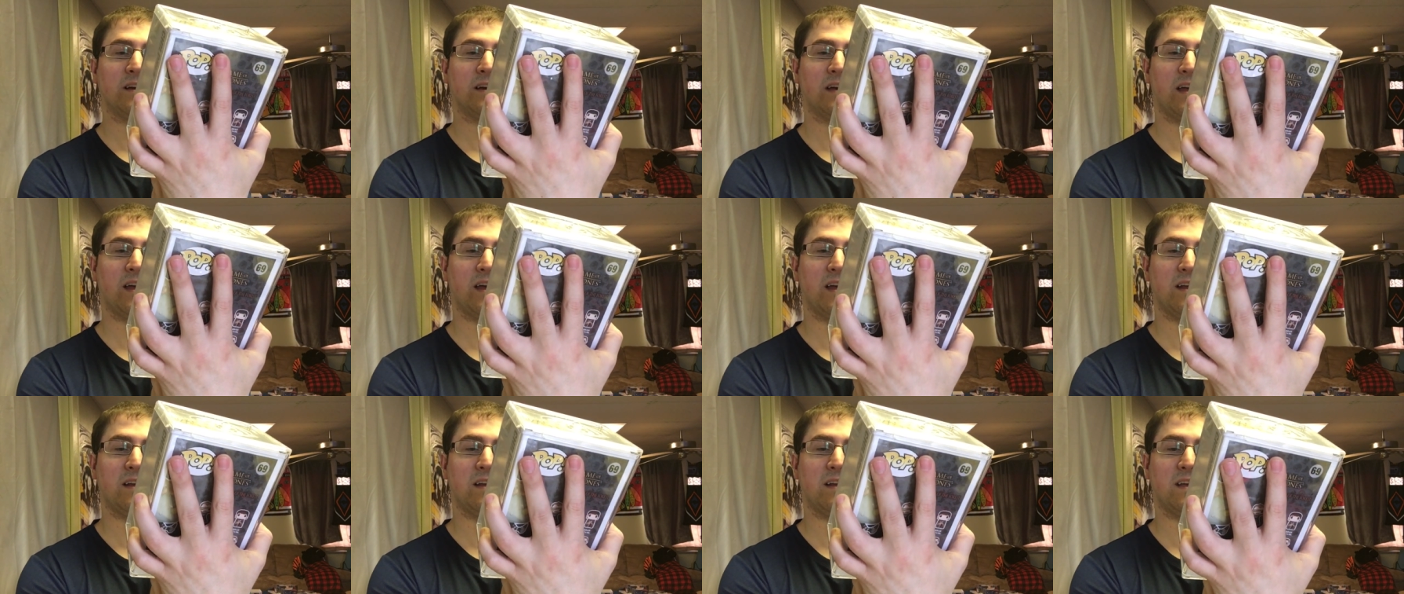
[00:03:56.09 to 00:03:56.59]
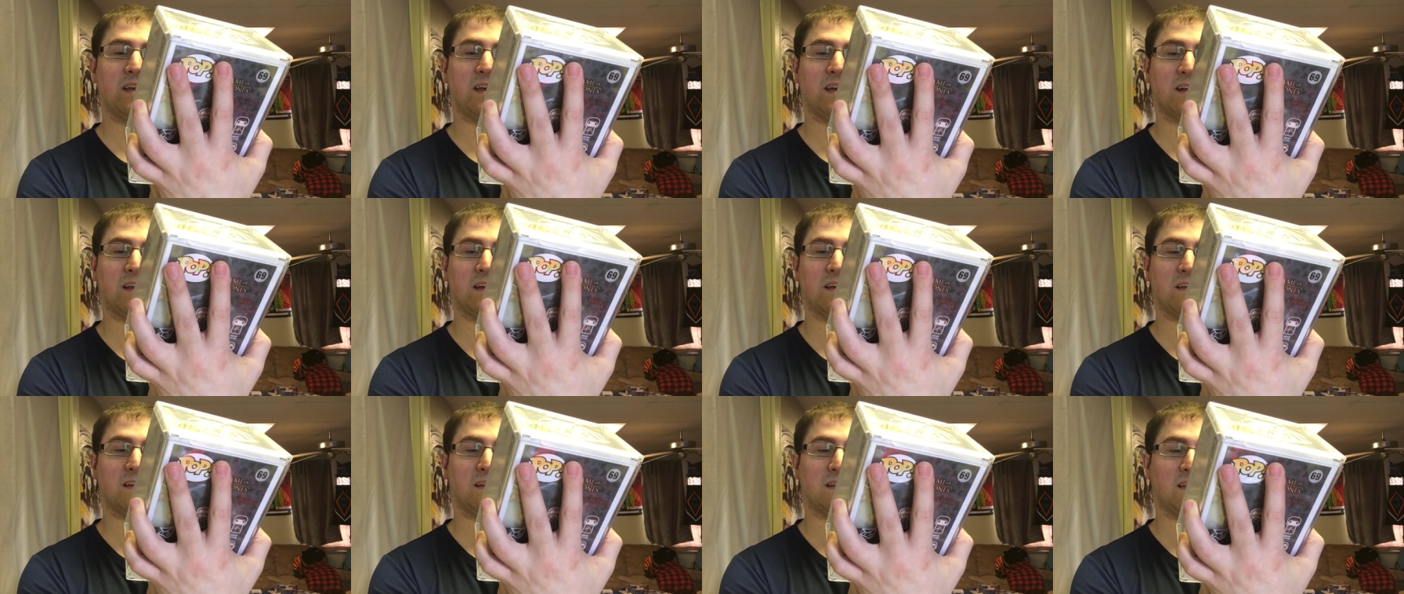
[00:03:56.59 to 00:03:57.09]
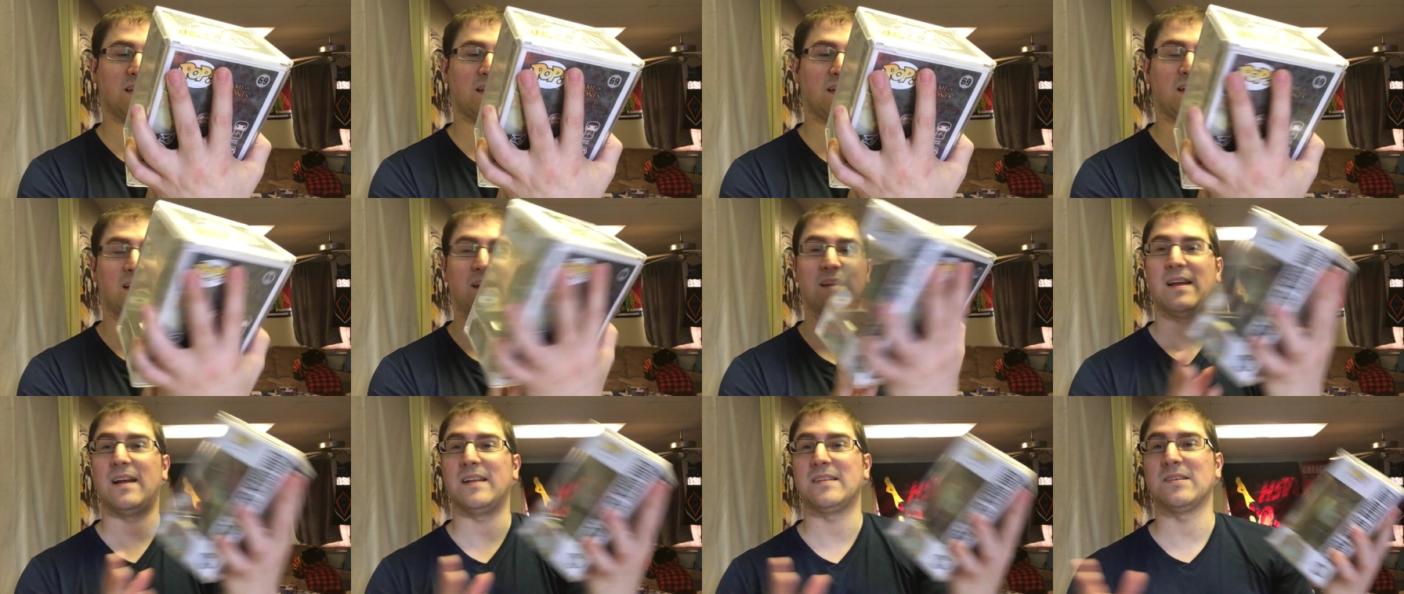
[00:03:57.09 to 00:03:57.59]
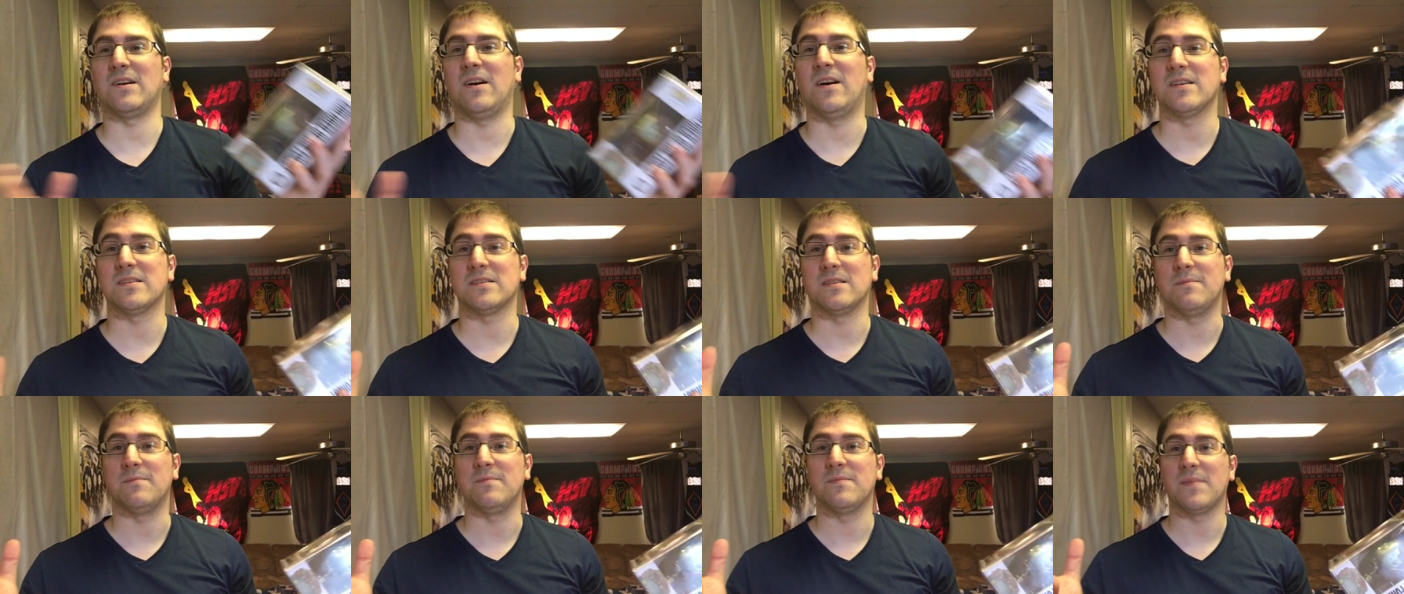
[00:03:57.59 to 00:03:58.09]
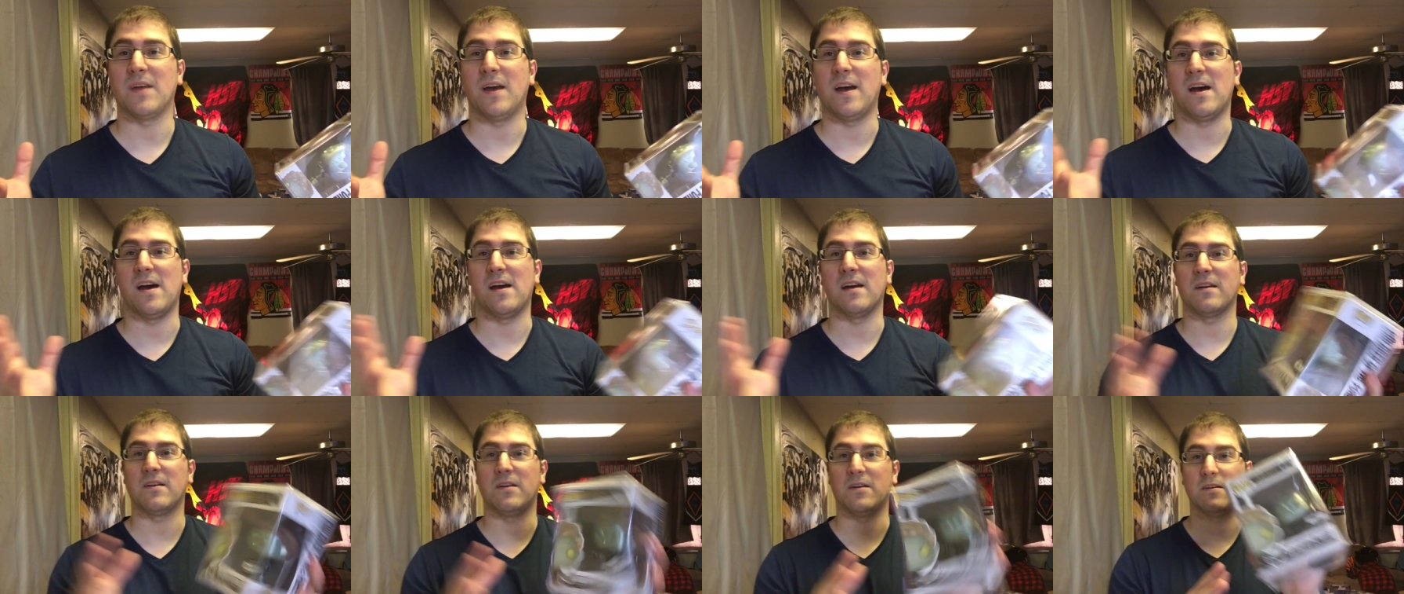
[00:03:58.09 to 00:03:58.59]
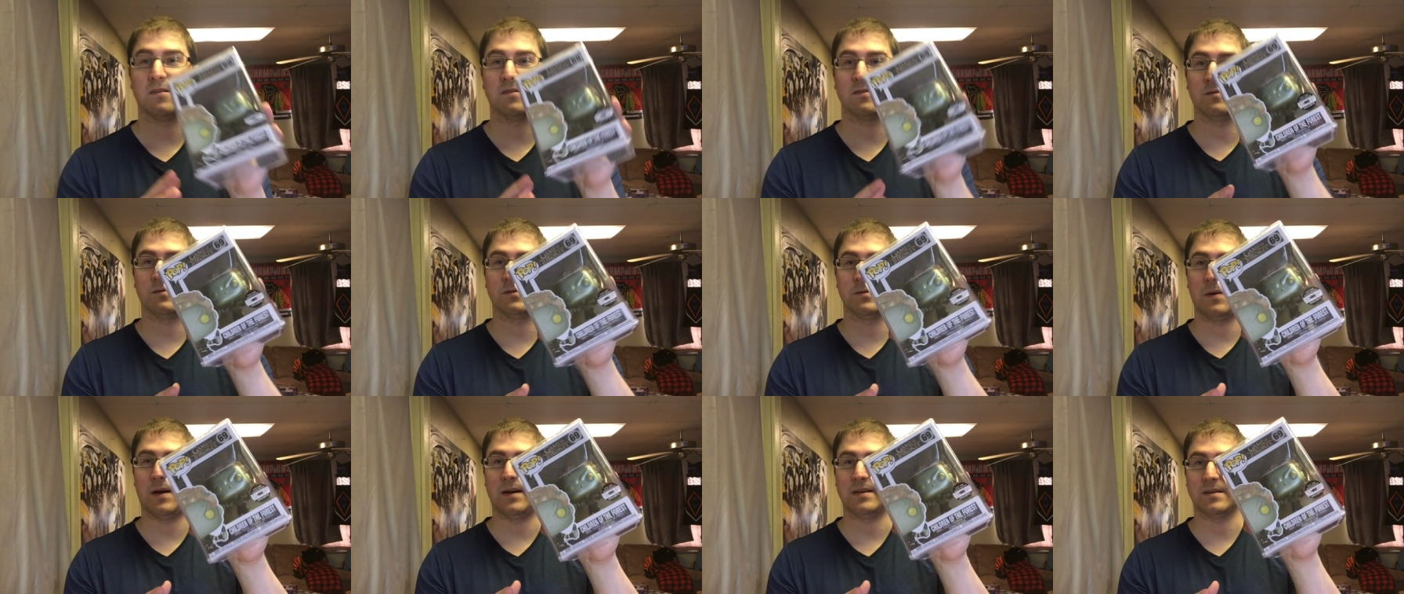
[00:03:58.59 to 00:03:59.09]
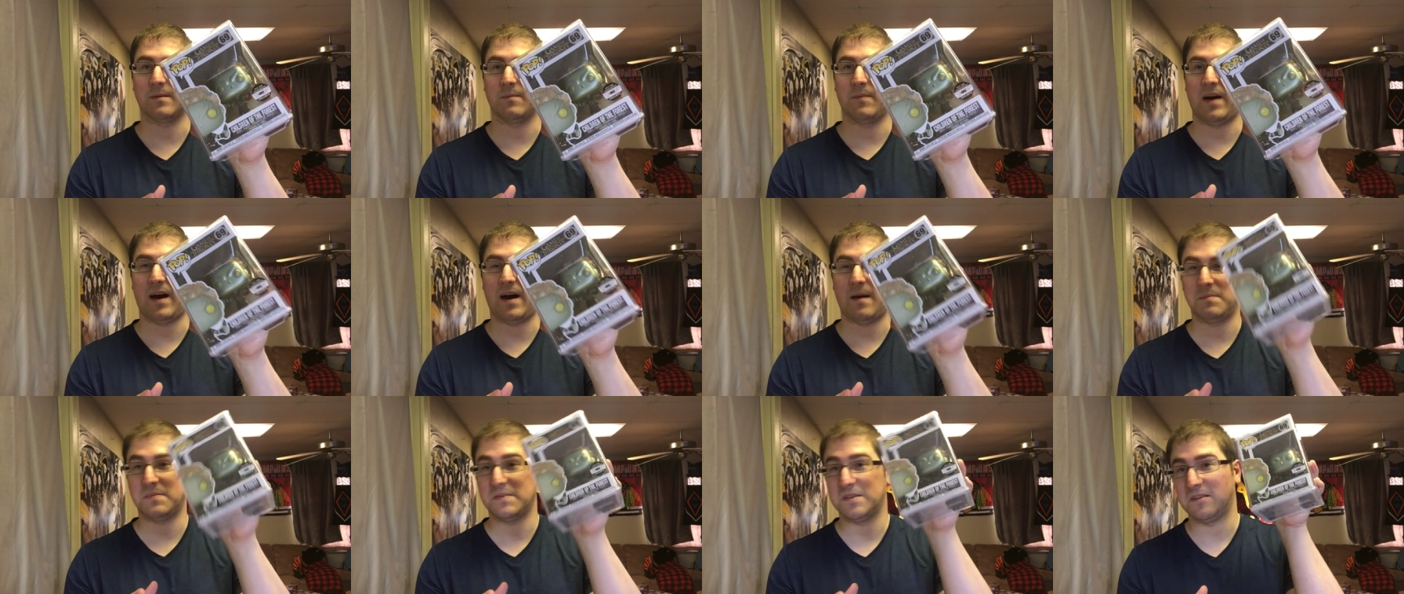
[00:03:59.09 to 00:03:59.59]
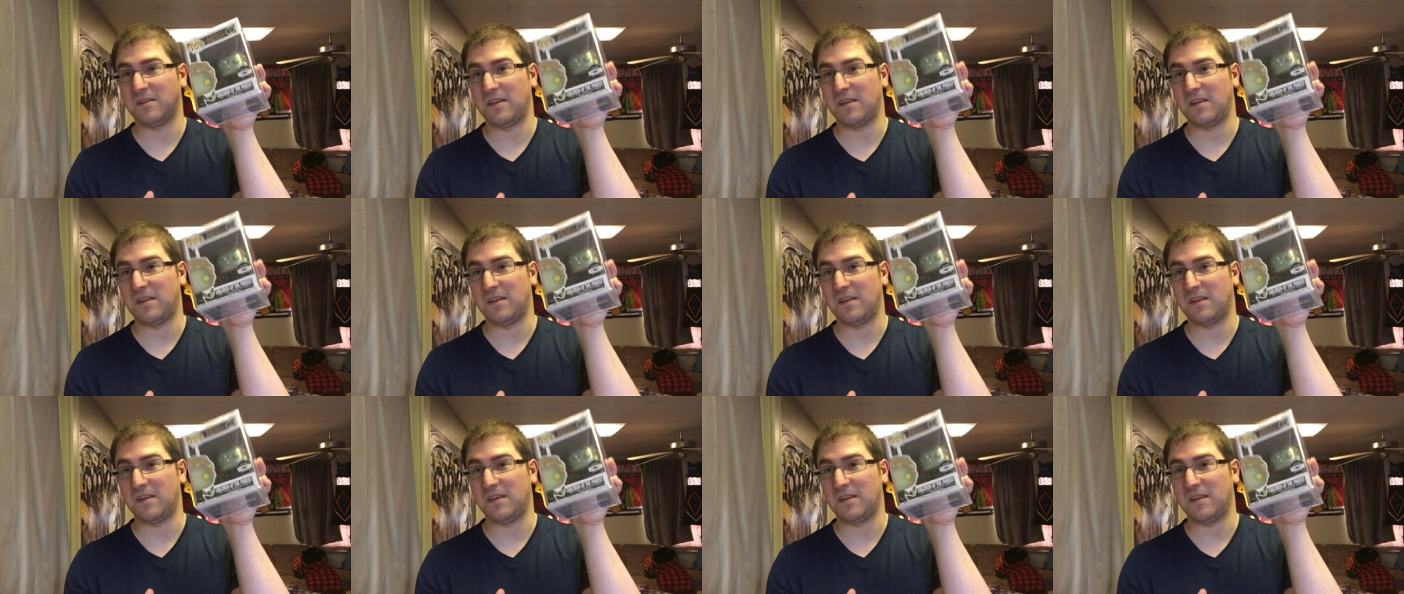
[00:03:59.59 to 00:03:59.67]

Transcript: And to get it, uh, that's awesome. Uh, Curtis from Spastic Pops,